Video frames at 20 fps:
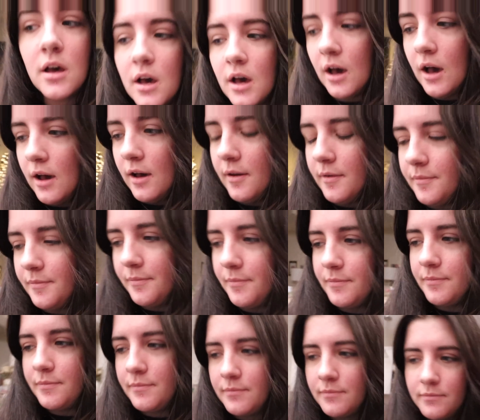I
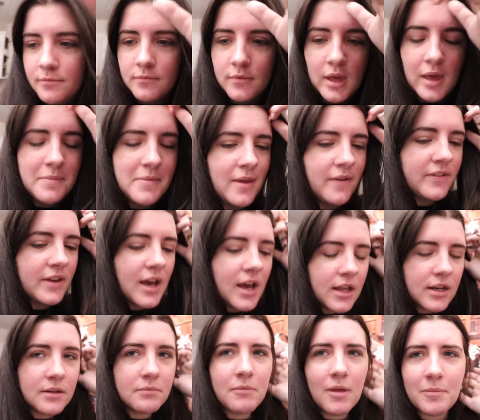mean, I've
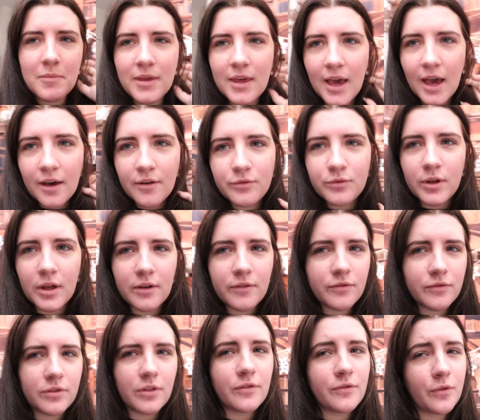gotten maybe halfway
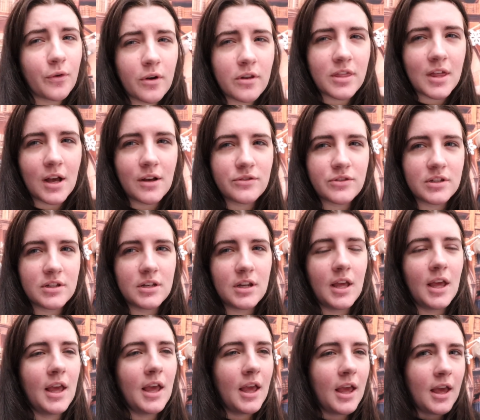of the
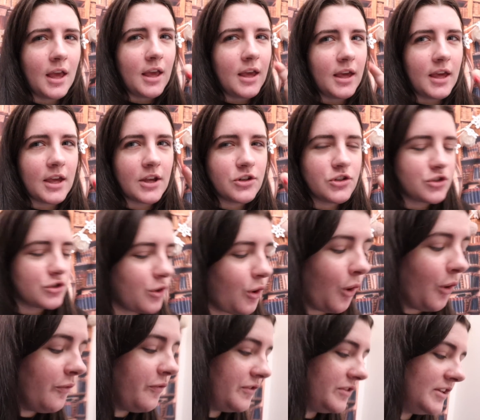4,000-ish
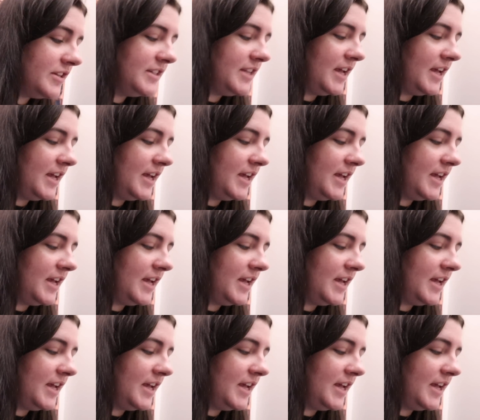goal for the